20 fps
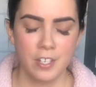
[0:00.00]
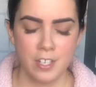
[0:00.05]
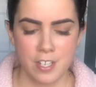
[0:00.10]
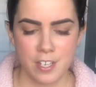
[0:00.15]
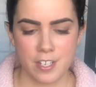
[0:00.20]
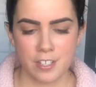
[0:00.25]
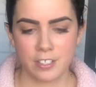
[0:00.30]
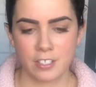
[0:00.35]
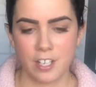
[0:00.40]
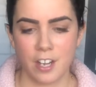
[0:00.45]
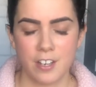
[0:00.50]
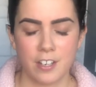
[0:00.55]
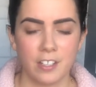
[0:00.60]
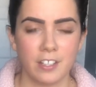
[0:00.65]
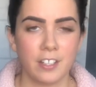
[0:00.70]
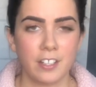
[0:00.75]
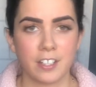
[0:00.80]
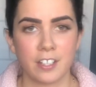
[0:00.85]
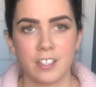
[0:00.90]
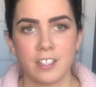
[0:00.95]
it's kind of
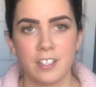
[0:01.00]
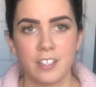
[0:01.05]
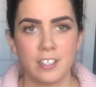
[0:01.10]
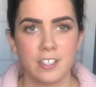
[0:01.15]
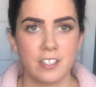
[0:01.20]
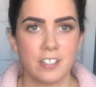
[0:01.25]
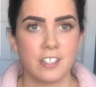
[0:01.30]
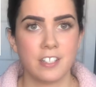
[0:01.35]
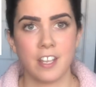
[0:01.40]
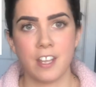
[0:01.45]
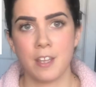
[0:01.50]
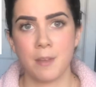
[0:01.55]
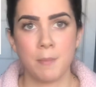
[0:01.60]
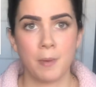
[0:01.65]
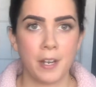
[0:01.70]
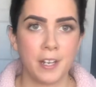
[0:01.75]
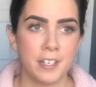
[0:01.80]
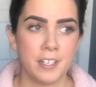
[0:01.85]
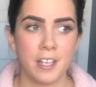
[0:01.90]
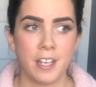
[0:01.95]
like a
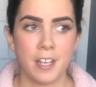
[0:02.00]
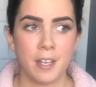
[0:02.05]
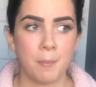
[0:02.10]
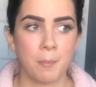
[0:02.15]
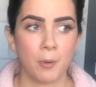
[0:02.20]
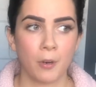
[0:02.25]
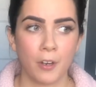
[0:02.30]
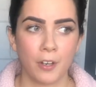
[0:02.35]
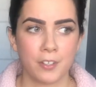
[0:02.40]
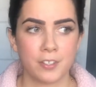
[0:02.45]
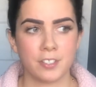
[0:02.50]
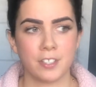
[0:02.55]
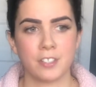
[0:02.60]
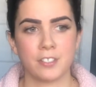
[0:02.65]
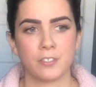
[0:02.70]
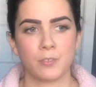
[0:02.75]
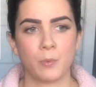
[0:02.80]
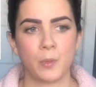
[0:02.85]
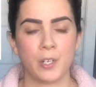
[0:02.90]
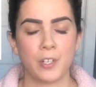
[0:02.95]
day-by-day
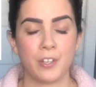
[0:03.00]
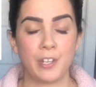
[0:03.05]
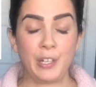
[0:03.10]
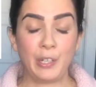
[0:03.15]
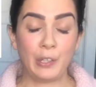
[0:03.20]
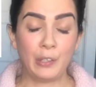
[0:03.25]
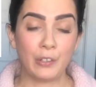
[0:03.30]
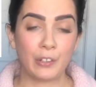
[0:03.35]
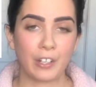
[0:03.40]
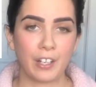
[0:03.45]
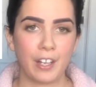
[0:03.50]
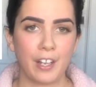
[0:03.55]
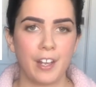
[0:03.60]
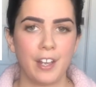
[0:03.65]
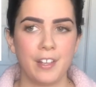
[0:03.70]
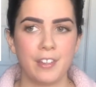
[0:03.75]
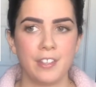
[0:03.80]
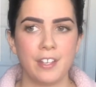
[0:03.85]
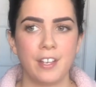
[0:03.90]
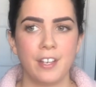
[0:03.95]
process where they look,
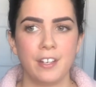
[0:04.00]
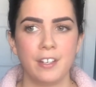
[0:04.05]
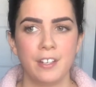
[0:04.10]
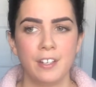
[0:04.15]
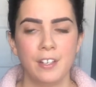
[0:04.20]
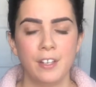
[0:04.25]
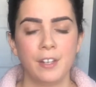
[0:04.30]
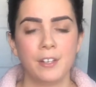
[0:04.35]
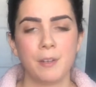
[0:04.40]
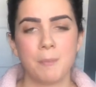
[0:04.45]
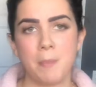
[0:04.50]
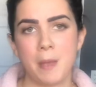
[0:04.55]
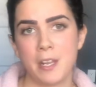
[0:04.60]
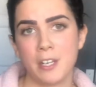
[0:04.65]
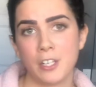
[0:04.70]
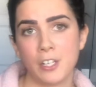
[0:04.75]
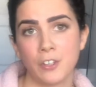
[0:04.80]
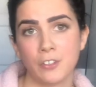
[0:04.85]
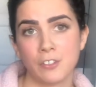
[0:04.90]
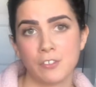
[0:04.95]
and then
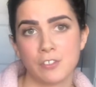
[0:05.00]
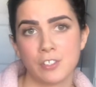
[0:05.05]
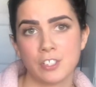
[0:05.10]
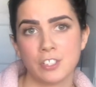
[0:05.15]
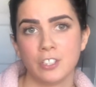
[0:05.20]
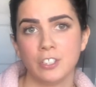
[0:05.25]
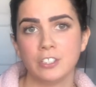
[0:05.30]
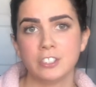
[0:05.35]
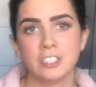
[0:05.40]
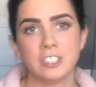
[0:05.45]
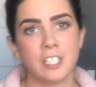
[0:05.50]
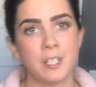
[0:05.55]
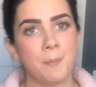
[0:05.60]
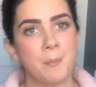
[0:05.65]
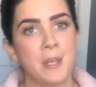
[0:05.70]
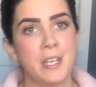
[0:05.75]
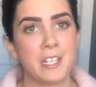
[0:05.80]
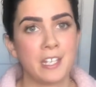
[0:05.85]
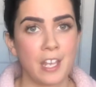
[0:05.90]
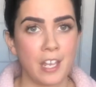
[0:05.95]
depending on the results, they
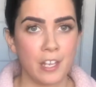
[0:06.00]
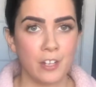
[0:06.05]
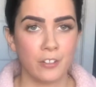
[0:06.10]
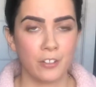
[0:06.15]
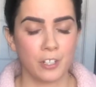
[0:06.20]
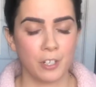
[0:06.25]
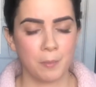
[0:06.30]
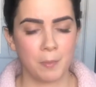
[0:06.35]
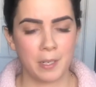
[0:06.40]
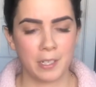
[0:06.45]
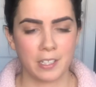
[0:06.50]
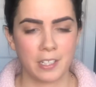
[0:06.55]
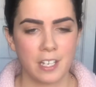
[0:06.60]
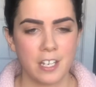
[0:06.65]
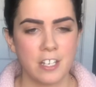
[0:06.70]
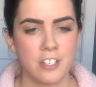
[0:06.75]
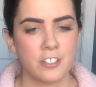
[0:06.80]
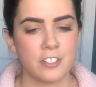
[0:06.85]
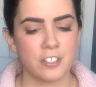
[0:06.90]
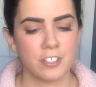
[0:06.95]
may cater your
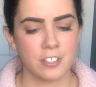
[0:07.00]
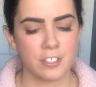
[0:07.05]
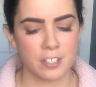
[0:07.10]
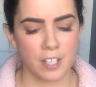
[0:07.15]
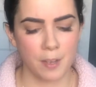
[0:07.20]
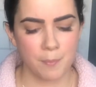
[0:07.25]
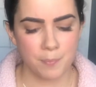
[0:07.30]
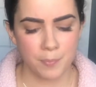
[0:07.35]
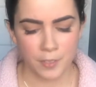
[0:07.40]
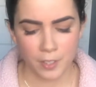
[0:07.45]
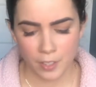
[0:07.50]
medication some.